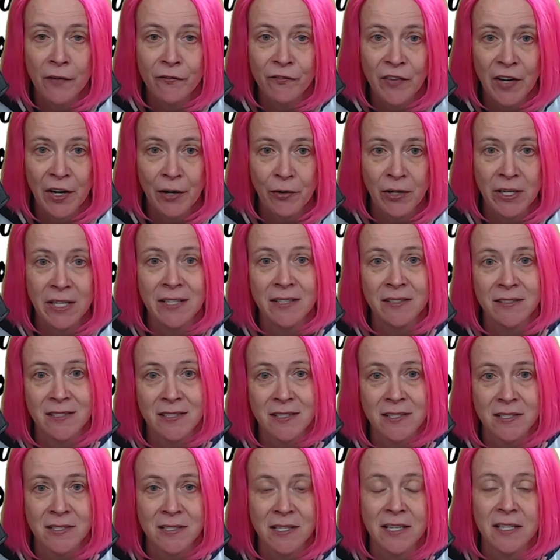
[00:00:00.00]
very
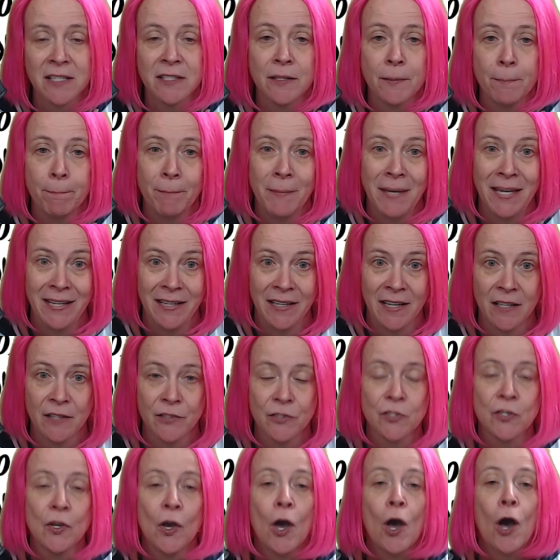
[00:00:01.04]
distinct
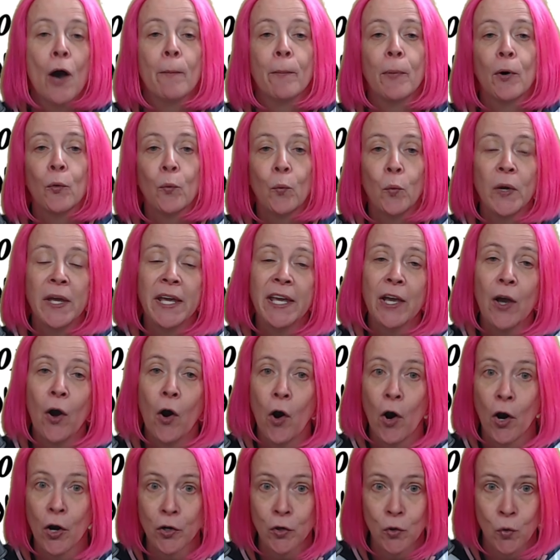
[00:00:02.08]
meanings. But we
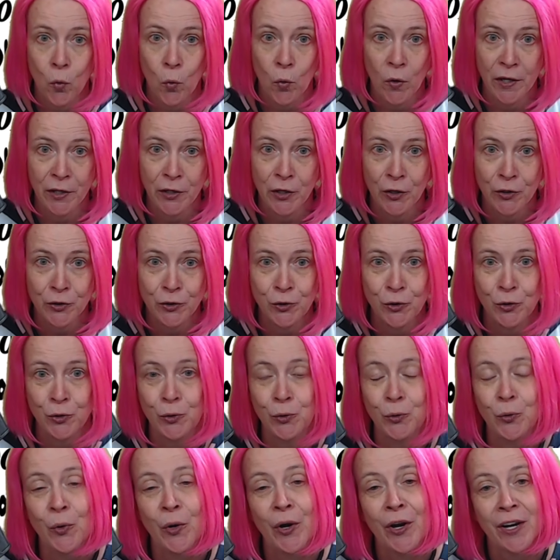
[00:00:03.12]
are going
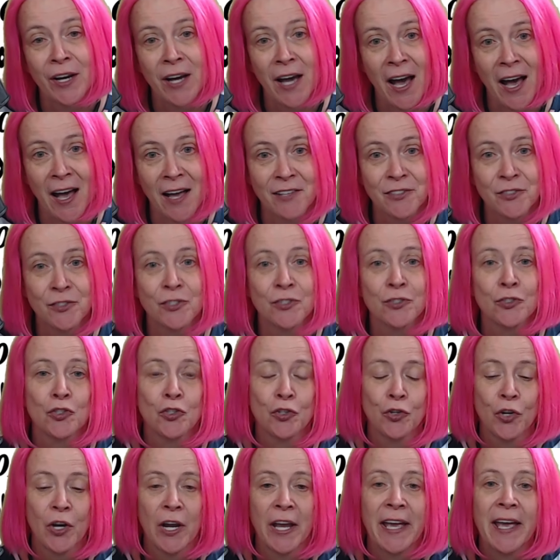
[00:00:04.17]
to
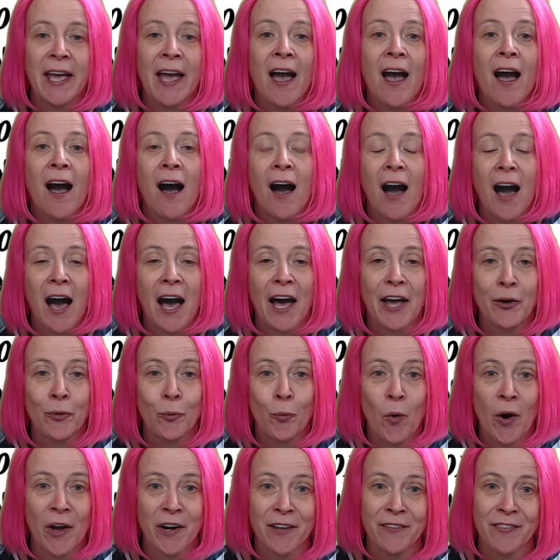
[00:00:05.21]
concentrate on
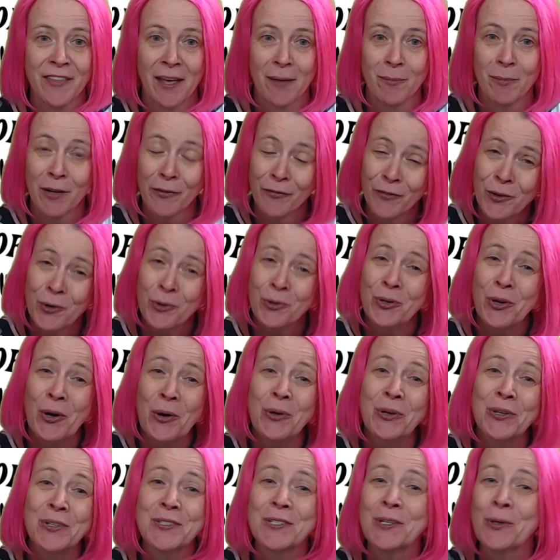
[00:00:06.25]
one of them. And if you're
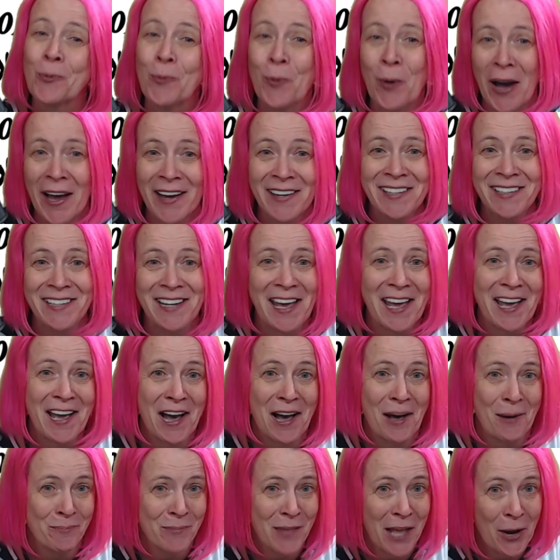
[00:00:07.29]
noticing why today
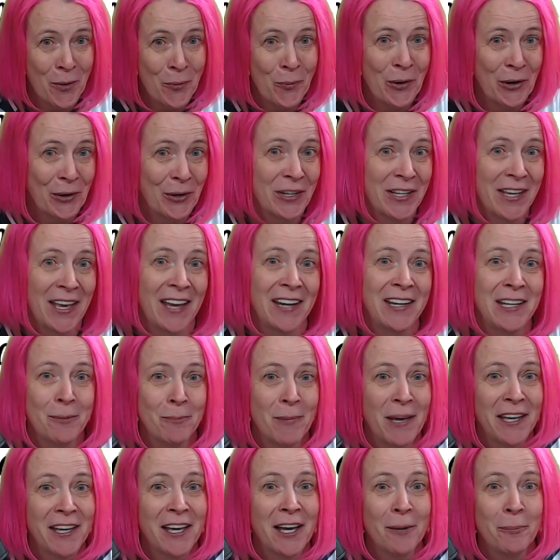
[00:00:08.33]
I'm not wearing any
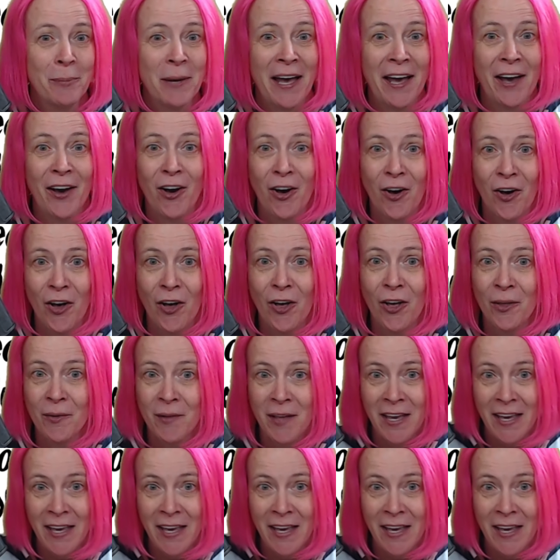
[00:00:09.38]
makeup at all,